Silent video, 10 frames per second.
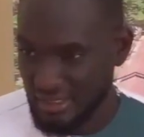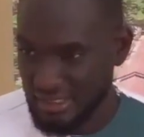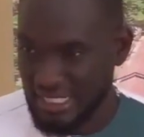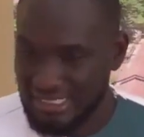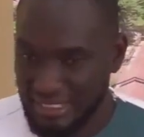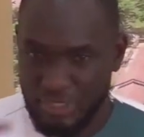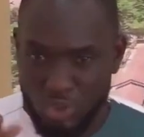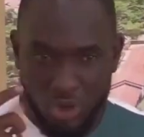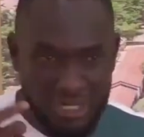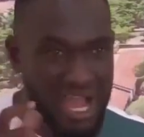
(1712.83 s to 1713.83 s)
There's something
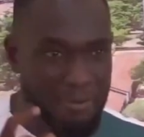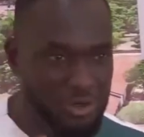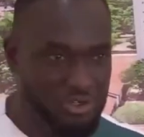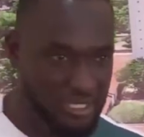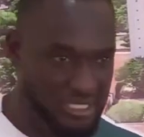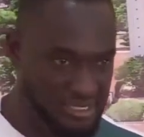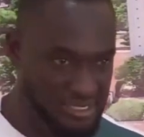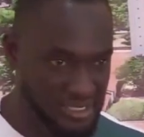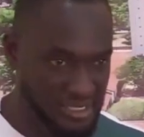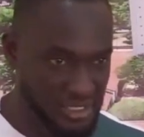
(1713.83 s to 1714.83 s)
called carbon credit.
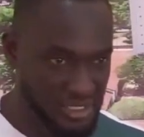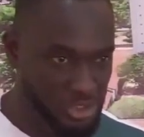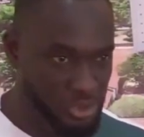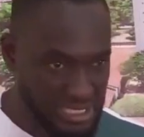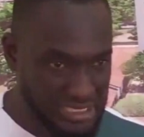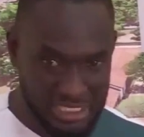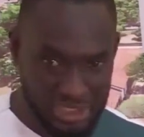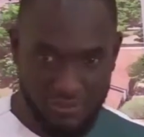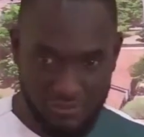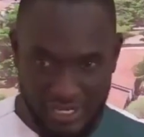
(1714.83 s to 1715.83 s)
You know, there's an
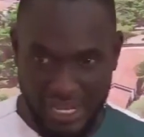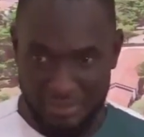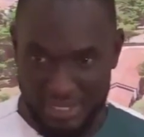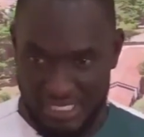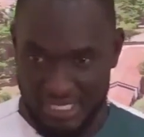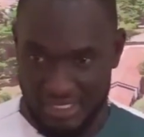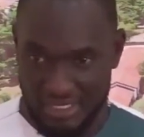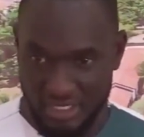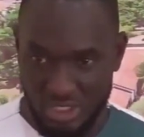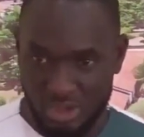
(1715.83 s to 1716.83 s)
issue of climate change.
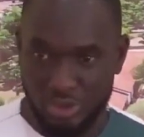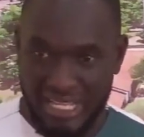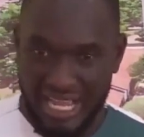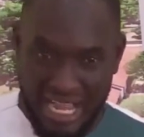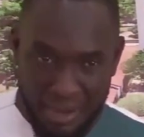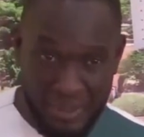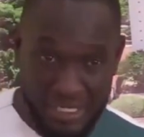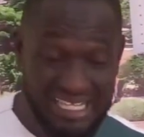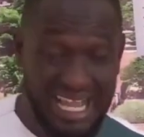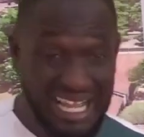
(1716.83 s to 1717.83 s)
So there are
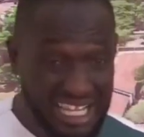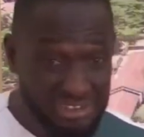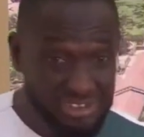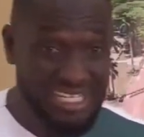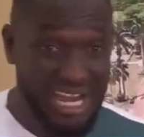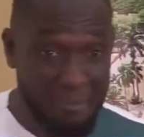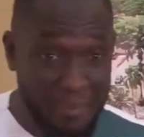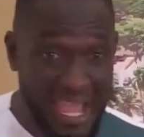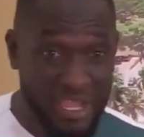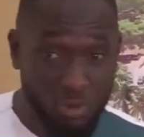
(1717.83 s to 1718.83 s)
companies, there are countries that are
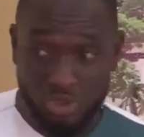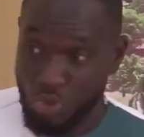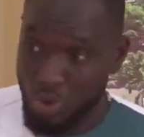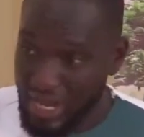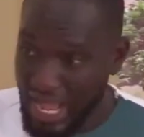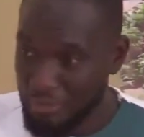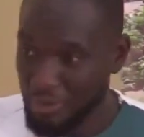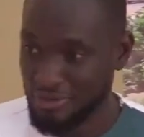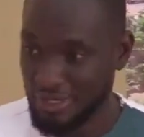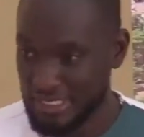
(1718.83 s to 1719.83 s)
buying what you call carbon
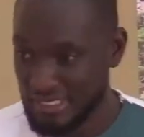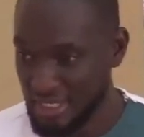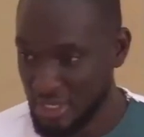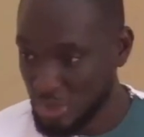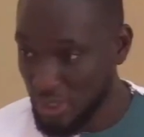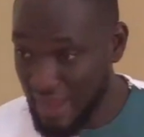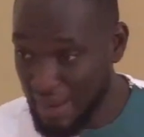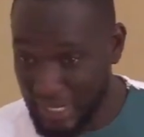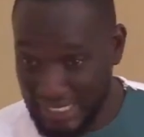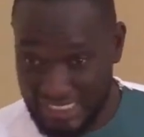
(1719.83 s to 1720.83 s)
credit. So if I
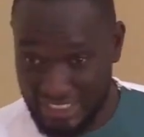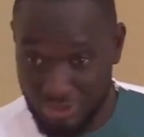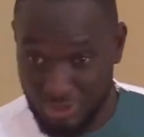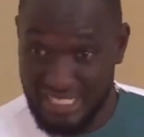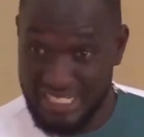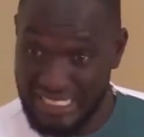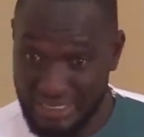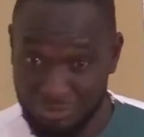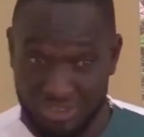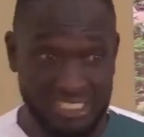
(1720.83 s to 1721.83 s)
plant a tree today, there are
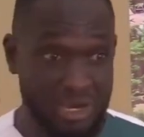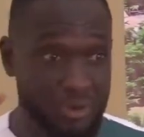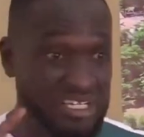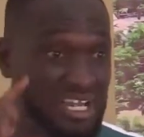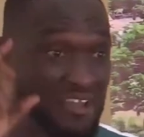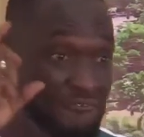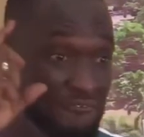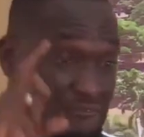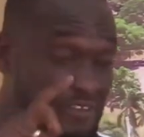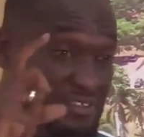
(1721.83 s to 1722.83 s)
some trees that are worth
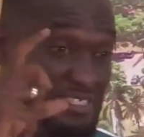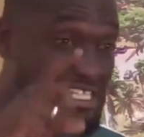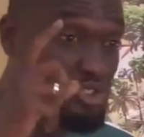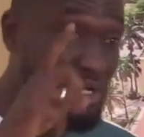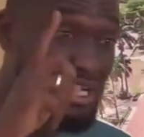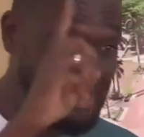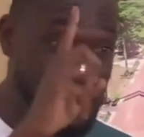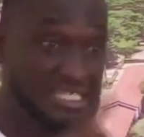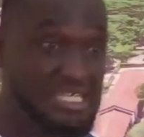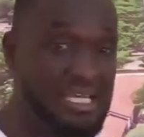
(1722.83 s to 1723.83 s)
$15 a
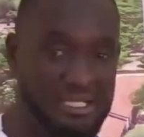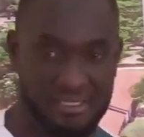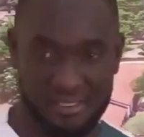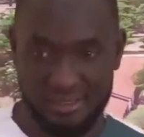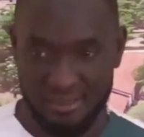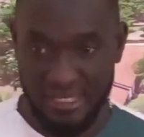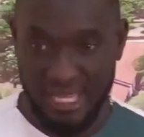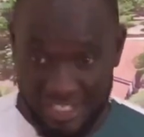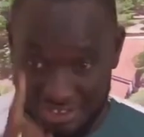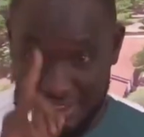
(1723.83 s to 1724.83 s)
year,
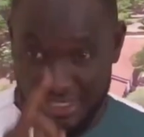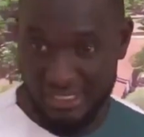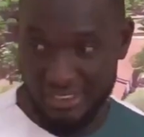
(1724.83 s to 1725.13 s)
a tree.